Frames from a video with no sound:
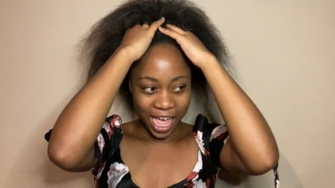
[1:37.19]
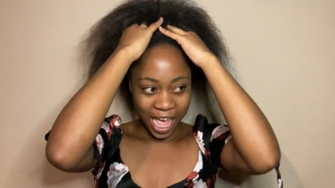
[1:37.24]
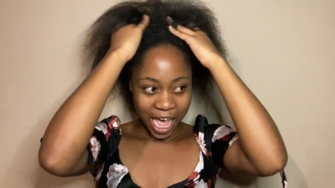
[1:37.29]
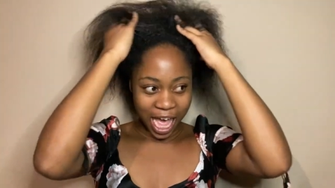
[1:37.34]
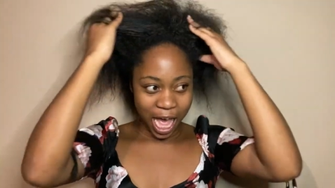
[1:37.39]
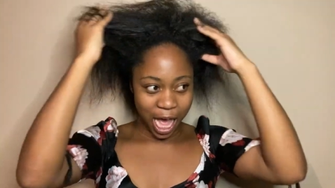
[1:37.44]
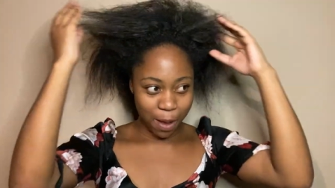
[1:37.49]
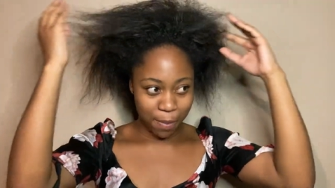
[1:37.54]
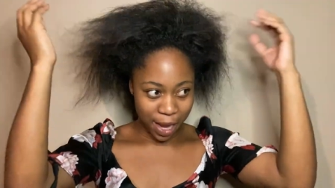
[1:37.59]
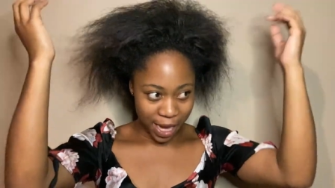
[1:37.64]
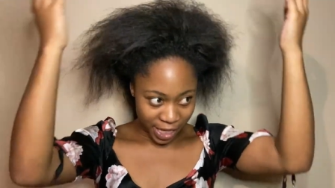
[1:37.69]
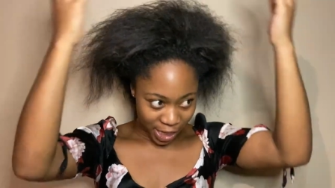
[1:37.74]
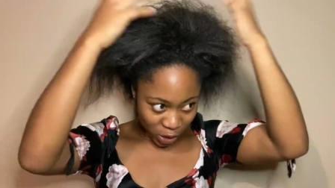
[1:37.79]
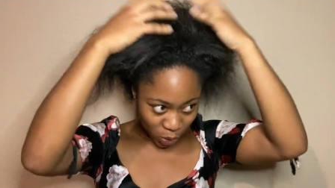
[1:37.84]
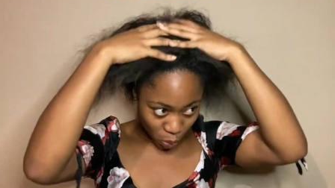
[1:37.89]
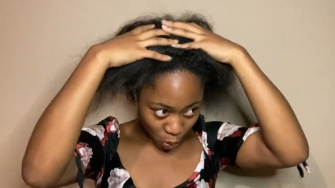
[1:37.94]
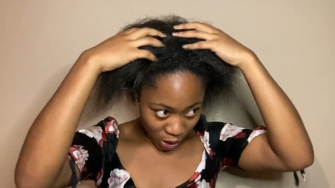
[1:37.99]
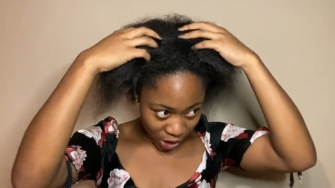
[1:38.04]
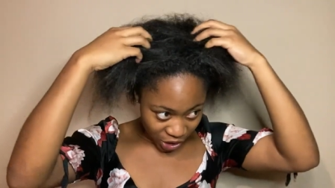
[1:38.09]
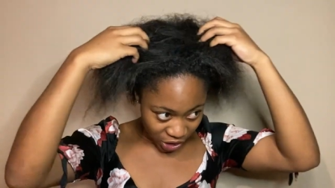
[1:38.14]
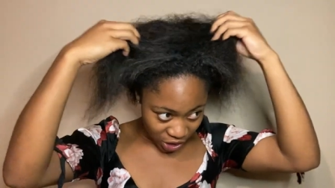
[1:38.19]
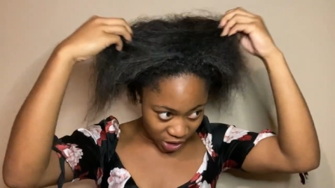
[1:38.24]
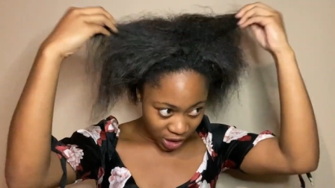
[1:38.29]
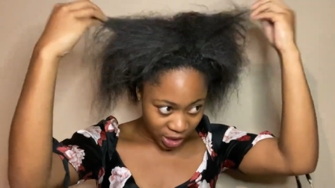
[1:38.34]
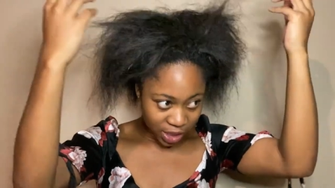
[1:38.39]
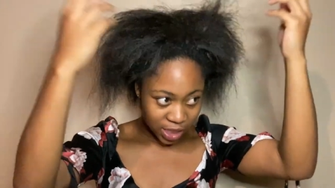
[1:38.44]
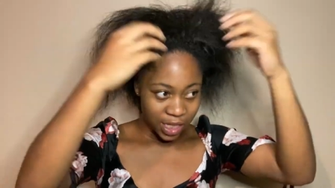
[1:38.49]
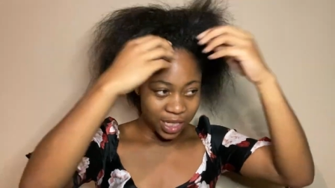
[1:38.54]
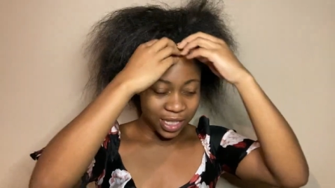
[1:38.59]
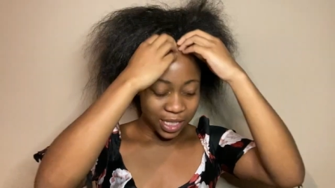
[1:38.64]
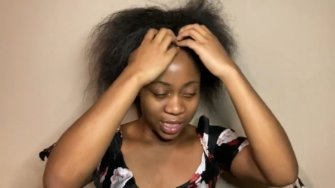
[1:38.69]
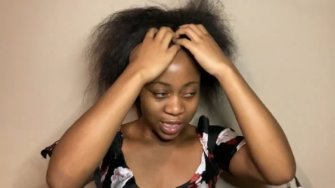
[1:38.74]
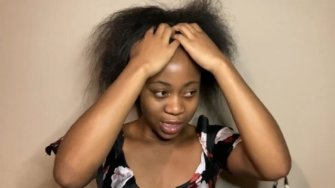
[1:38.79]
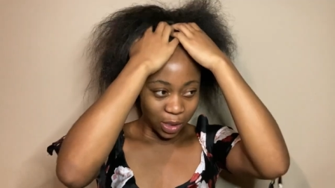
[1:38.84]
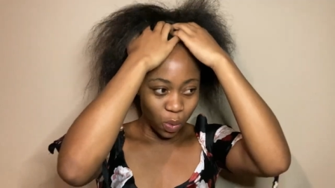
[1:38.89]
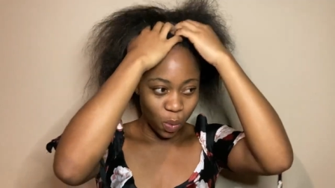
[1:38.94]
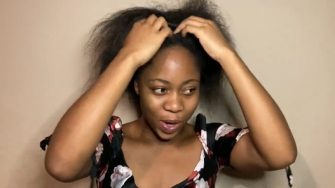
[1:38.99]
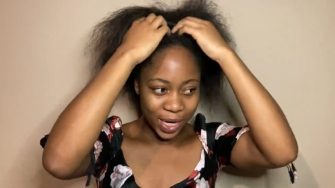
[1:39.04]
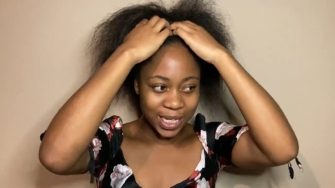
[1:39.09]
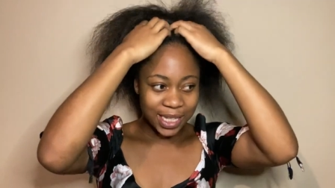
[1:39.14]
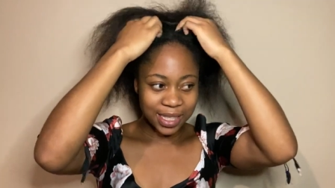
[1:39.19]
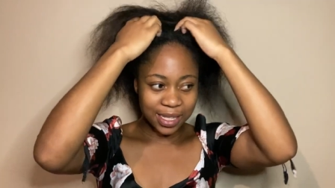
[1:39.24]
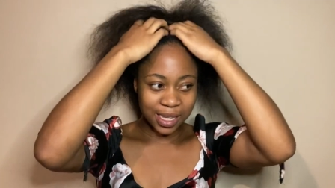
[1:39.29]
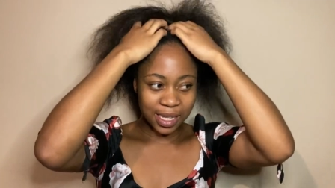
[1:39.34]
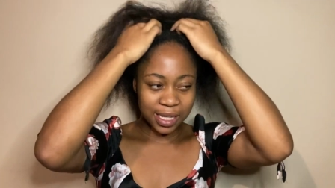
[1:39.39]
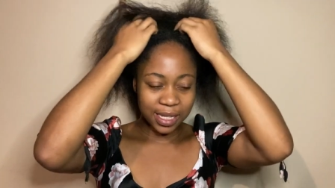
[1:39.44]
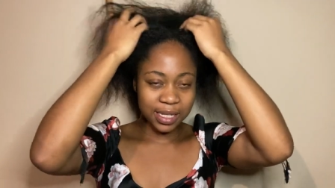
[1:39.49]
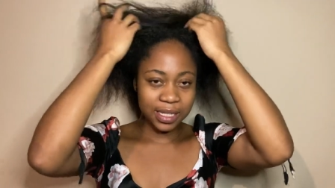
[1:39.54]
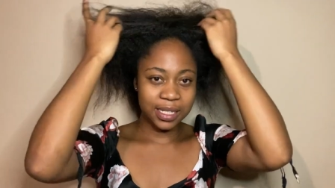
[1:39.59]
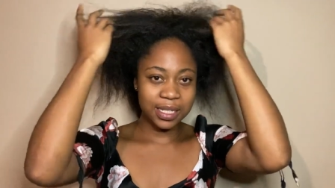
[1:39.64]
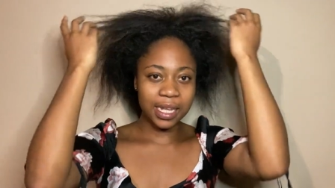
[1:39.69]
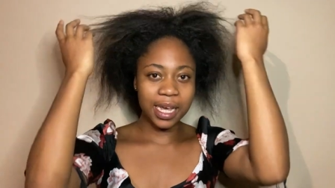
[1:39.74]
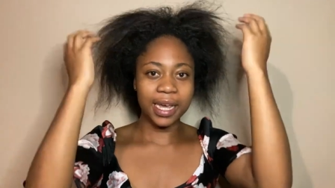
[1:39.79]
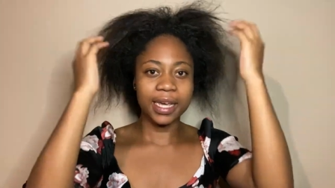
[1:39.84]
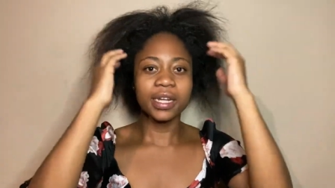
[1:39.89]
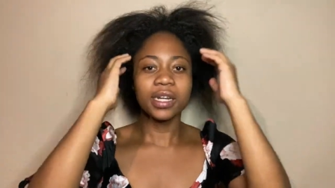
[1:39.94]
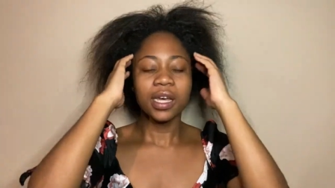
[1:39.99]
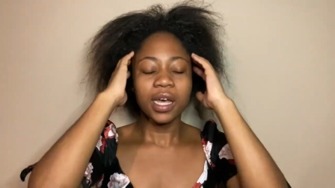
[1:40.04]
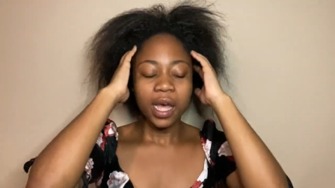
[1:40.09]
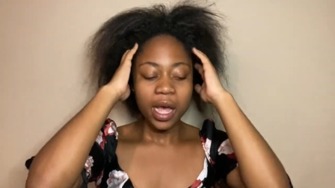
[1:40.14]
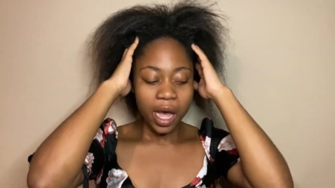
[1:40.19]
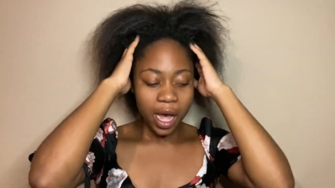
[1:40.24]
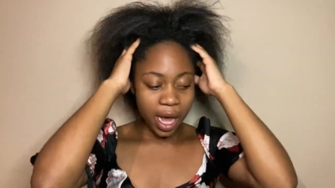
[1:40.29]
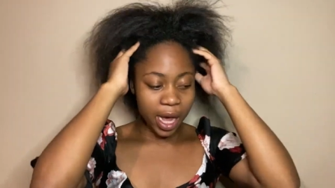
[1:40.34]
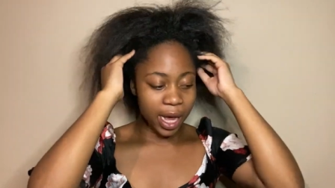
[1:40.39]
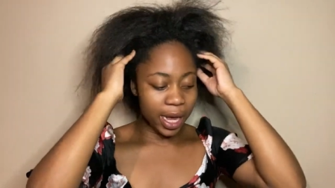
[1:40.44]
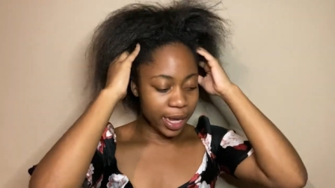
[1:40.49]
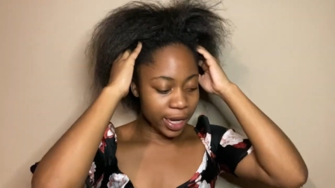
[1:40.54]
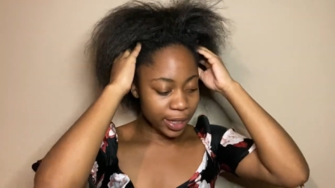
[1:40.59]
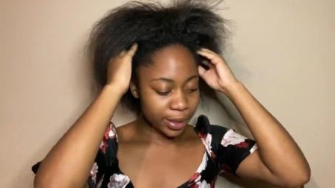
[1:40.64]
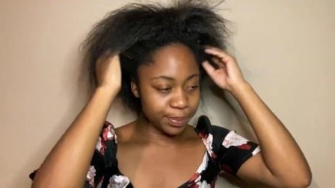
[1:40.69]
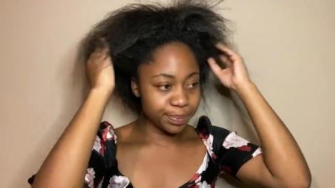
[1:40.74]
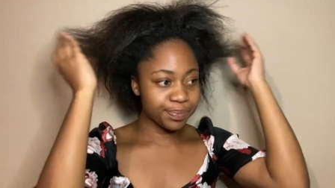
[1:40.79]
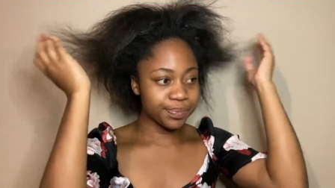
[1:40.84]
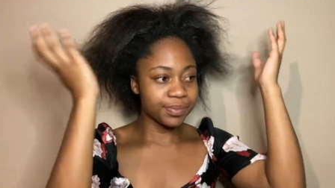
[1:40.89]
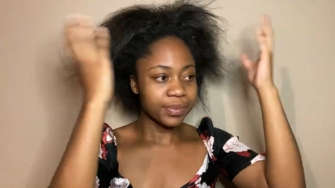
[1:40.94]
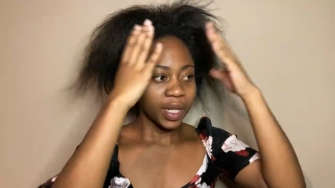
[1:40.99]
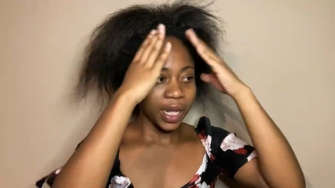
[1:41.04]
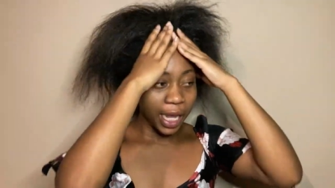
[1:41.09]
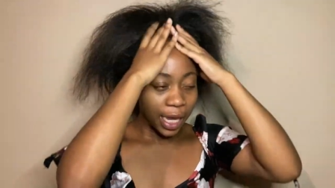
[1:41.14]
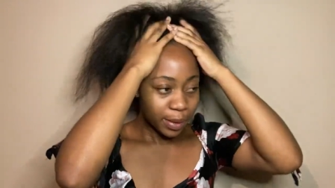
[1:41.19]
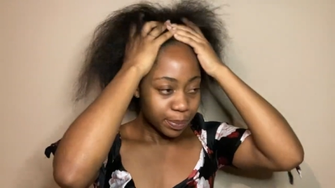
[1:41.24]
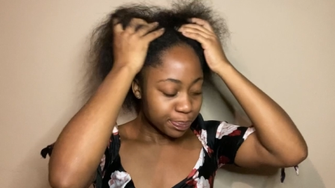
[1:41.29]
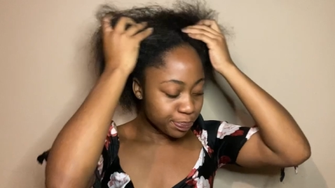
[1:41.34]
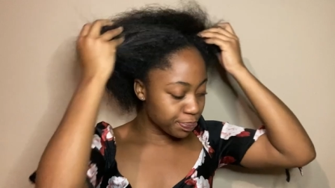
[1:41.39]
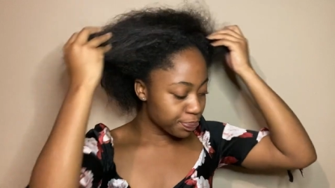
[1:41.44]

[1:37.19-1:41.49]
I just washed it. It's still wet in the inside. Yeah.